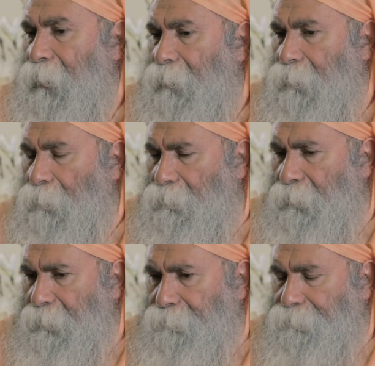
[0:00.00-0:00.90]
And
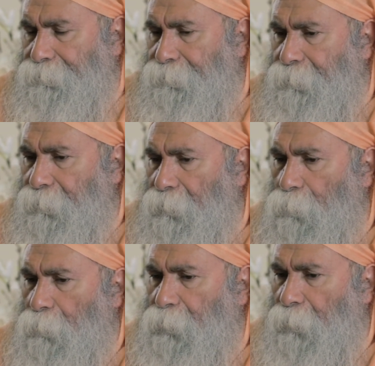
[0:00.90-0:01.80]
only
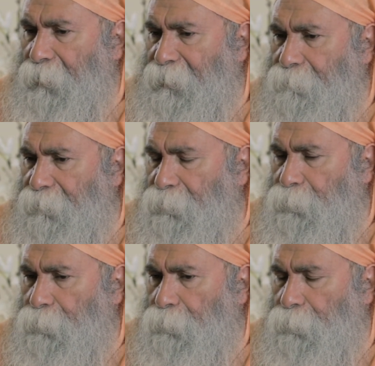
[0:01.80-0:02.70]
when you are able
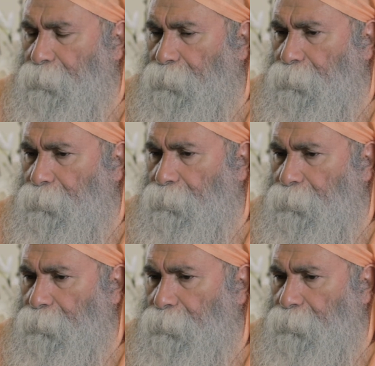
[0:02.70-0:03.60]
to
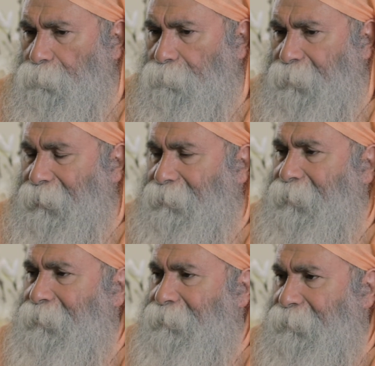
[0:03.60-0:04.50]
be
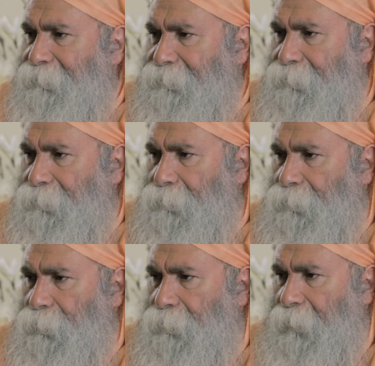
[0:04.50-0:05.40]
attentive
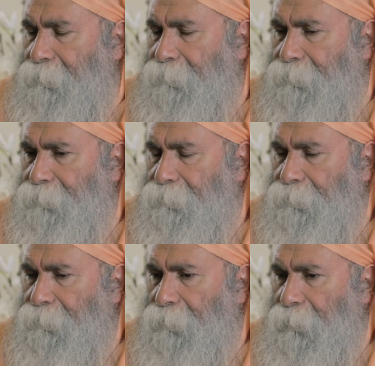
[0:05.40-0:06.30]
to them,
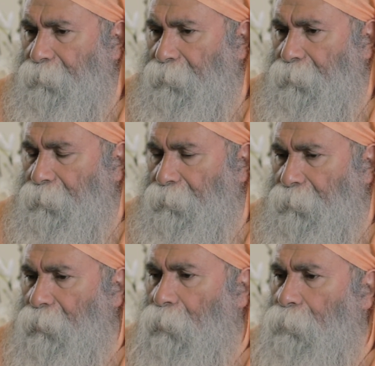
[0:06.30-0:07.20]

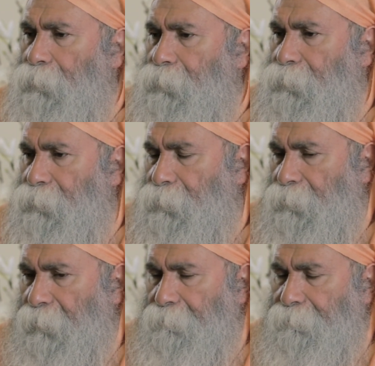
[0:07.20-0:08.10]
conscious to
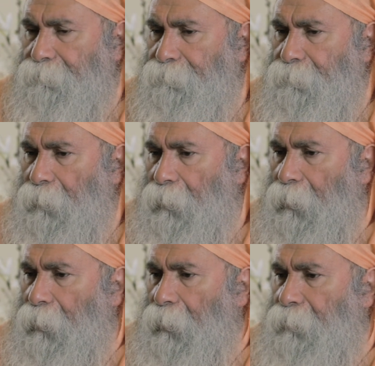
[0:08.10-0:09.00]
them,
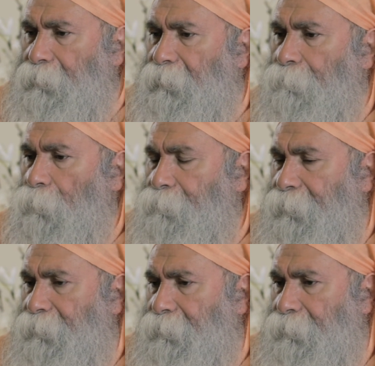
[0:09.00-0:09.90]
is the
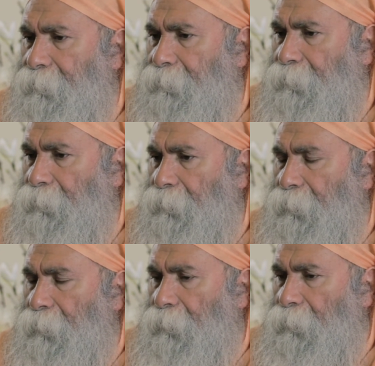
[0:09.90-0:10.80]
moment
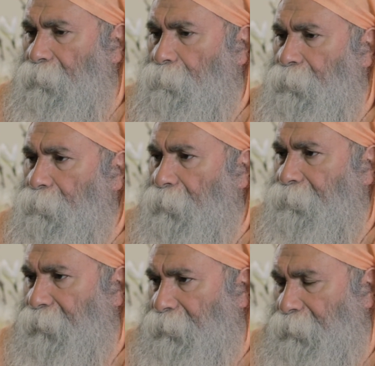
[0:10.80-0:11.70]
when you are
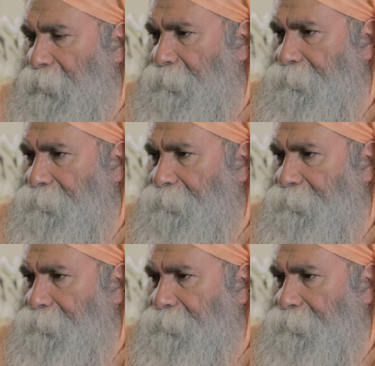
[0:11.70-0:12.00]
ready.